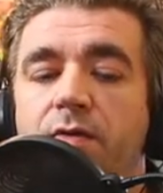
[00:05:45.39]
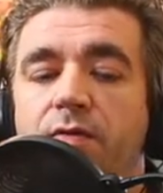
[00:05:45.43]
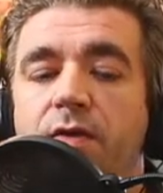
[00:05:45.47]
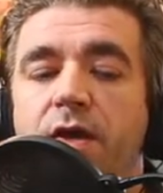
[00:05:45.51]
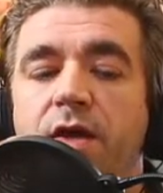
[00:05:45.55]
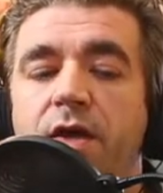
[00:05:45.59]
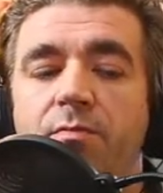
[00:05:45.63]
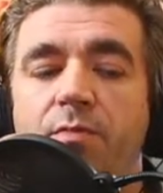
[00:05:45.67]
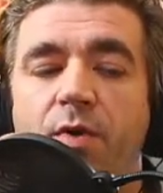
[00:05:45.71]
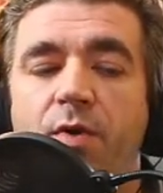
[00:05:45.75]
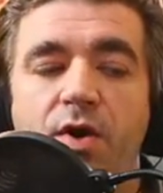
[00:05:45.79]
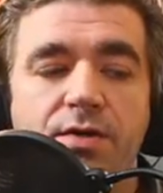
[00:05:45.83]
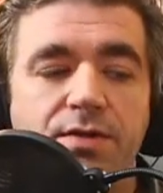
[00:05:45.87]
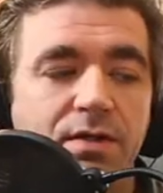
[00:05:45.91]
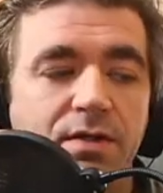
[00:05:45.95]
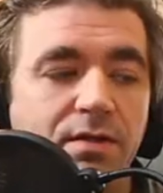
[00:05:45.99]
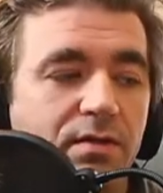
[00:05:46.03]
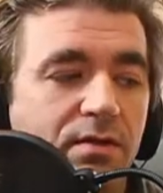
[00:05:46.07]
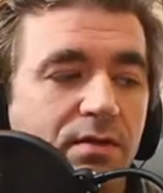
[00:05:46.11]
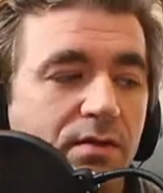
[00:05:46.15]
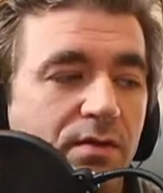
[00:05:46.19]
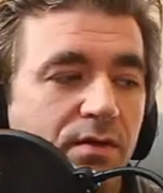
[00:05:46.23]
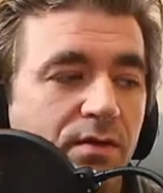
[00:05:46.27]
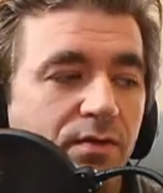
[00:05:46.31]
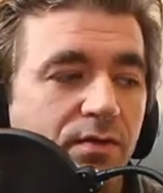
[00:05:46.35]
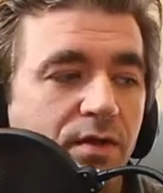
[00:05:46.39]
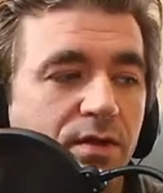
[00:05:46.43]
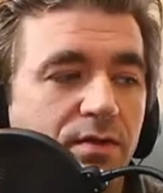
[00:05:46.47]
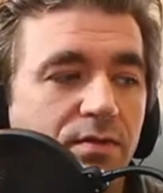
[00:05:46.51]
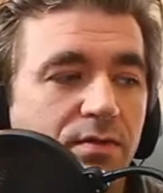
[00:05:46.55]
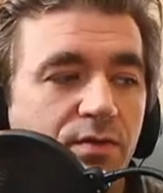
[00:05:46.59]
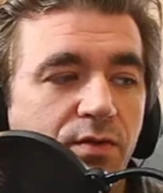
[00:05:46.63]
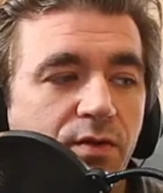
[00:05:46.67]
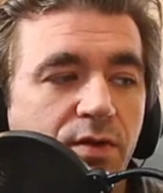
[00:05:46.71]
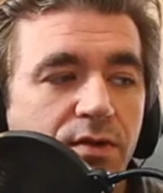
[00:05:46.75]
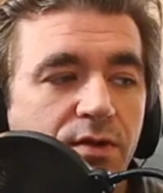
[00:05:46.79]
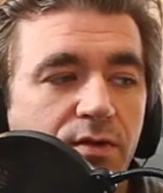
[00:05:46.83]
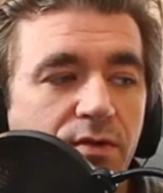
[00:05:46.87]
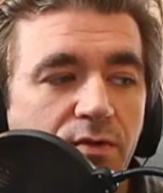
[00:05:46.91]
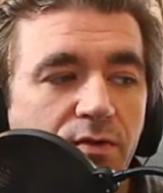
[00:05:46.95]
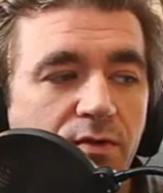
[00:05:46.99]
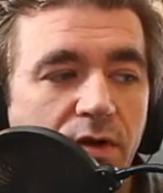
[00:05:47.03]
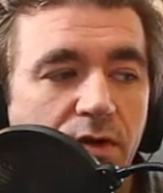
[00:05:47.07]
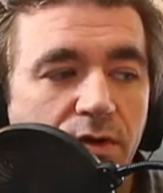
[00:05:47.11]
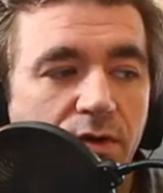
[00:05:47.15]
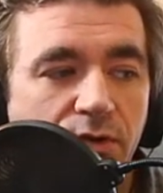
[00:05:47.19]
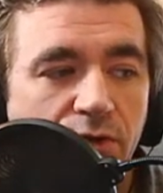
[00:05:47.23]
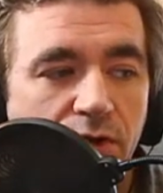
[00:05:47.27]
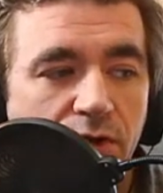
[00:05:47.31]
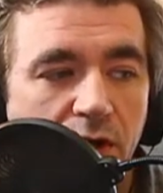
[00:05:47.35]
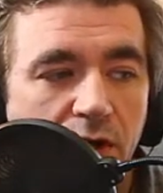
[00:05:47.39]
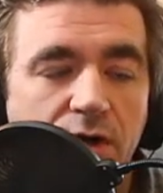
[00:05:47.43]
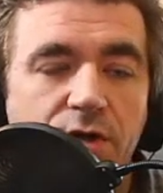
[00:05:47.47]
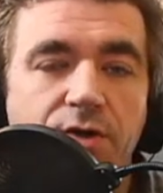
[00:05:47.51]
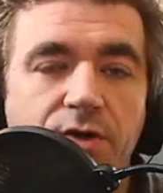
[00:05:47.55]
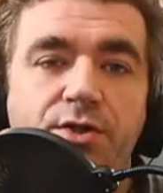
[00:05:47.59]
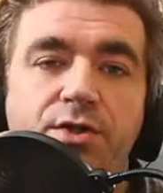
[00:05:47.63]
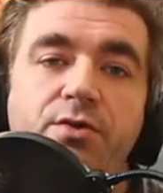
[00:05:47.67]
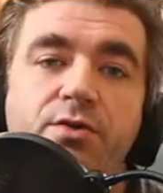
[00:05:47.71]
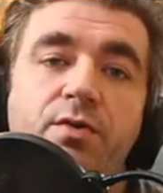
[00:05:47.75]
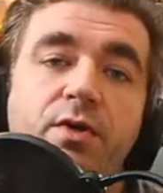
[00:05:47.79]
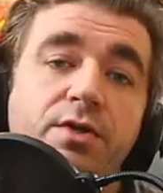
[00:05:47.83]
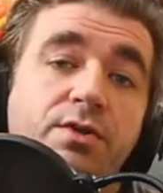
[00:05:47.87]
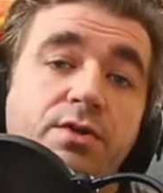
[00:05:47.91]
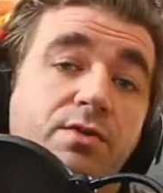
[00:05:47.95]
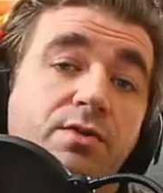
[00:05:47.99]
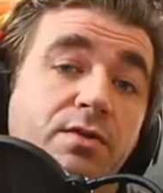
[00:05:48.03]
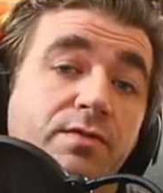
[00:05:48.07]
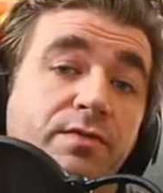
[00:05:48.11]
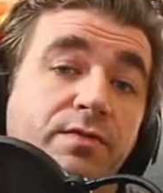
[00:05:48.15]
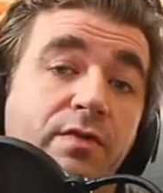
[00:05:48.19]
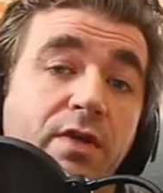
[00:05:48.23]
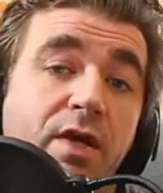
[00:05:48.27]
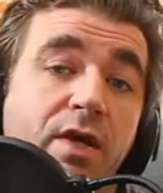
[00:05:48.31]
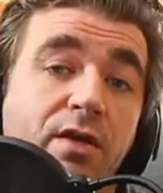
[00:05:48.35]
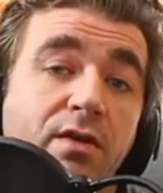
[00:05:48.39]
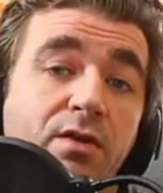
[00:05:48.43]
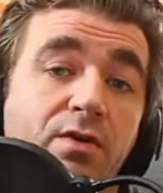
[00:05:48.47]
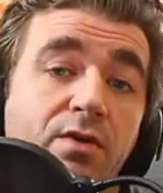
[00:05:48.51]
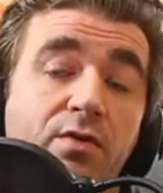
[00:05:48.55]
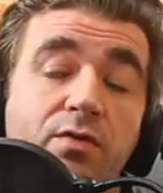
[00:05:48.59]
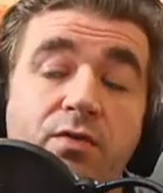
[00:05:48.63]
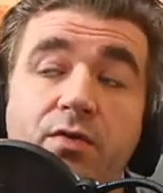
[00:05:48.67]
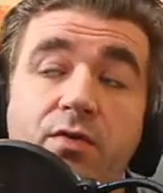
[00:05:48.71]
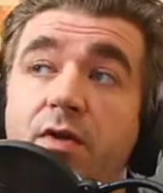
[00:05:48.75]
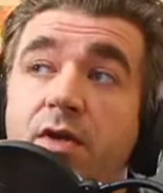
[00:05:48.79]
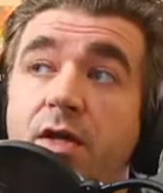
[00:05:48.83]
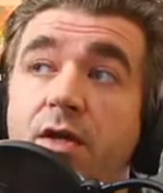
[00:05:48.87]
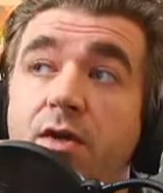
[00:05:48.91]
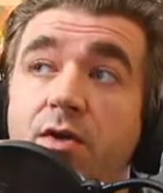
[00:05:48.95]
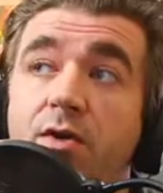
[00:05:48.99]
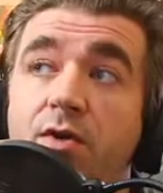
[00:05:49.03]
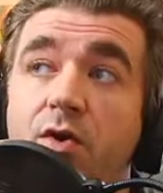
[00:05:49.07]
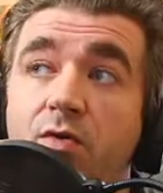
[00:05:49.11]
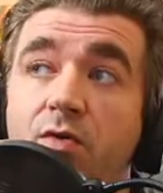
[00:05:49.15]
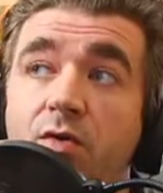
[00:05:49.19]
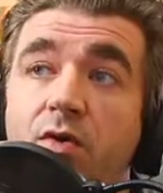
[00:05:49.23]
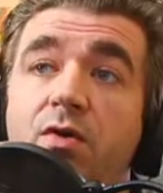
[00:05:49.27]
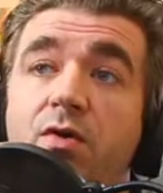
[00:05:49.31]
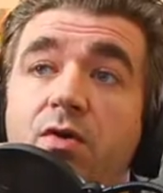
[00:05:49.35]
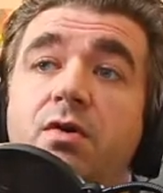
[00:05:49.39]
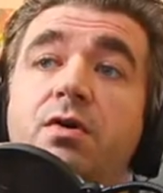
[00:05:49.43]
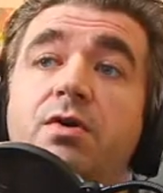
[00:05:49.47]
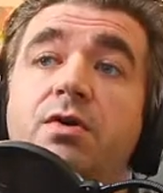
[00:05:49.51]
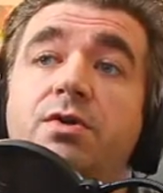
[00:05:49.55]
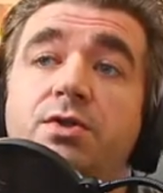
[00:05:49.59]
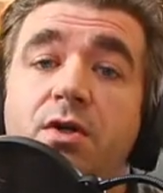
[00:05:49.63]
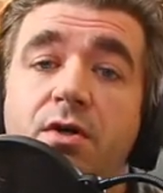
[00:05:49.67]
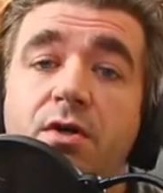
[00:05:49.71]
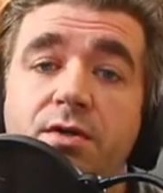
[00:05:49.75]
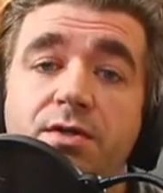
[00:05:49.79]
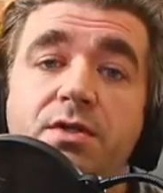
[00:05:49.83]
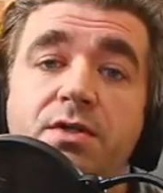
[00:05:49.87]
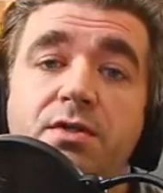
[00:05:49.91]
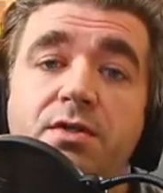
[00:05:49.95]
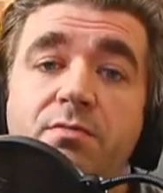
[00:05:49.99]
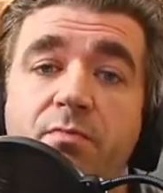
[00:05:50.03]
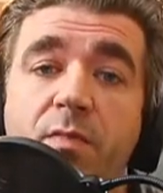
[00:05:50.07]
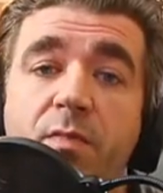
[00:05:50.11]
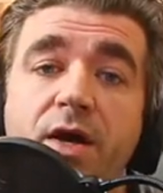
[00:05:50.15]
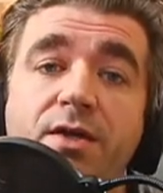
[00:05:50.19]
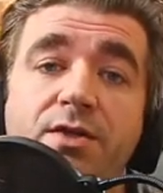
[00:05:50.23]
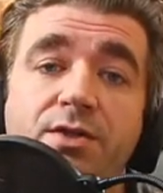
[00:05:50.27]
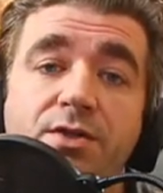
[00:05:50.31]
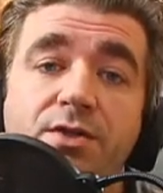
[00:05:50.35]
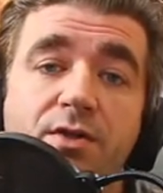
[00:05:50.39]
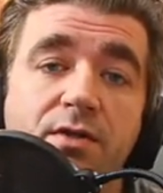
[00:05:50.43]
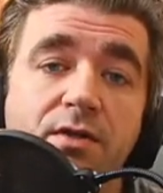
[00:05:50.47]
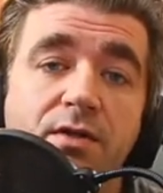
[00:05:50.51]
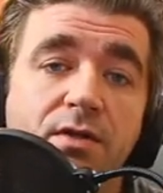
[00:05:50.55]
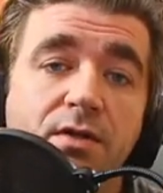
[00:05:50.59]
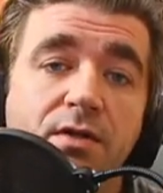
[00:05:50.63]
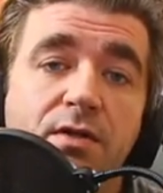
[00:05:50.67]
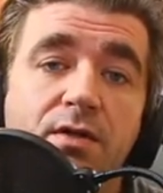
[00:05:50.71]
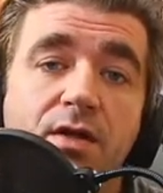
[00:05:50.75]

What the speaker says: that person that's going to charge you interest for that loan can no longer charge as much.